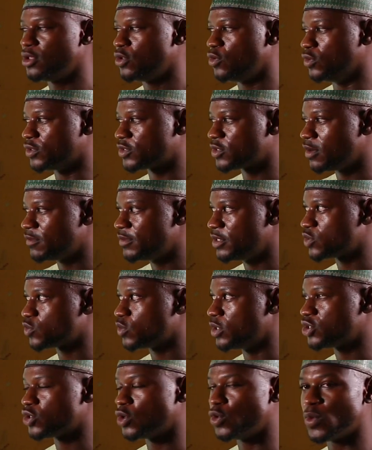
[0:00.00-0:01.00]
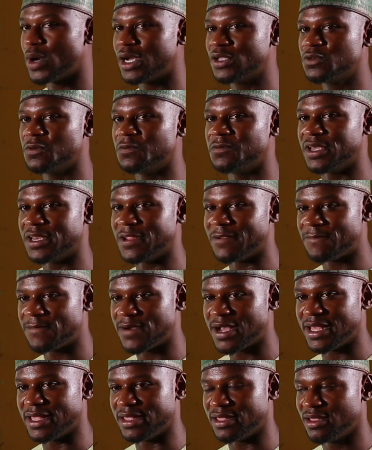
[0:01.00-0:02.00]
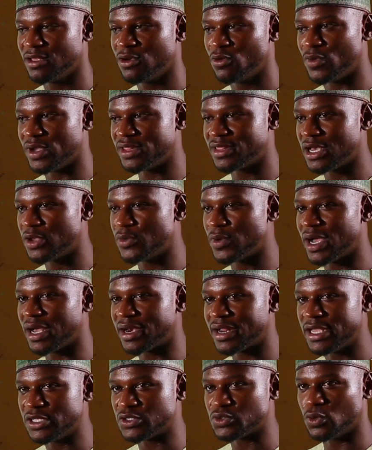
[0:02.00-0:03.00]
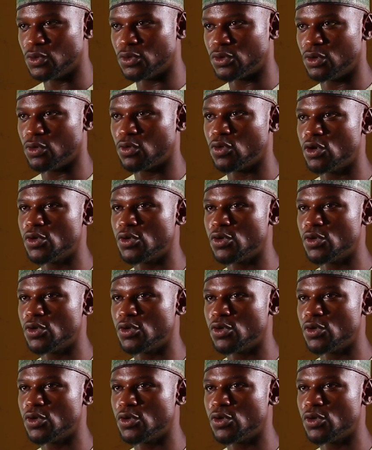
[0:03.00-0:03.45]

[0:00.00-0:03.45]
you solve this question, you want to verify whether you are right or wrong,